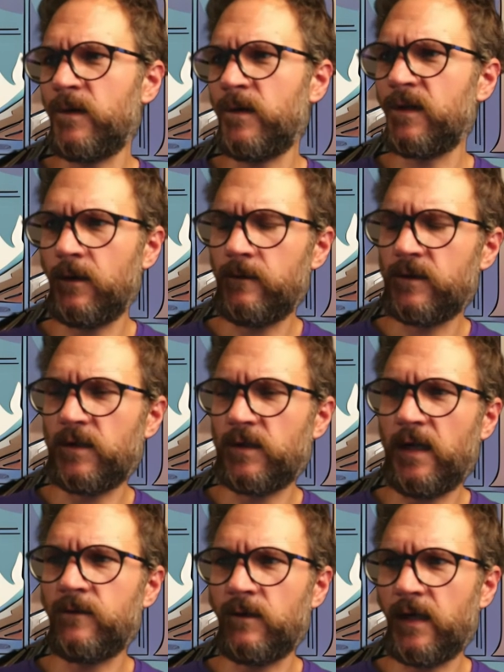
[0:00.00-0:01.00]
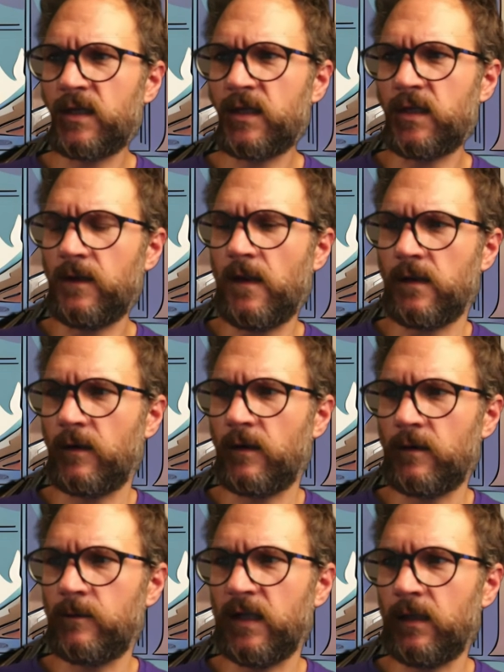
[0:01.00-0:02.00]
in the overdrive direction than
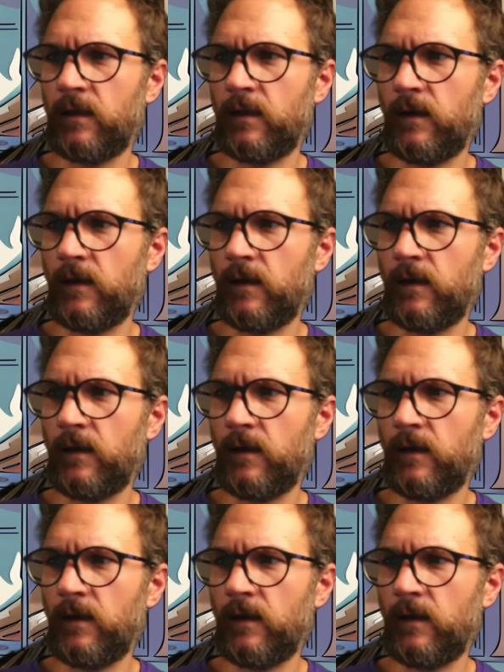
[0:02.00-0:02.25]
curbing.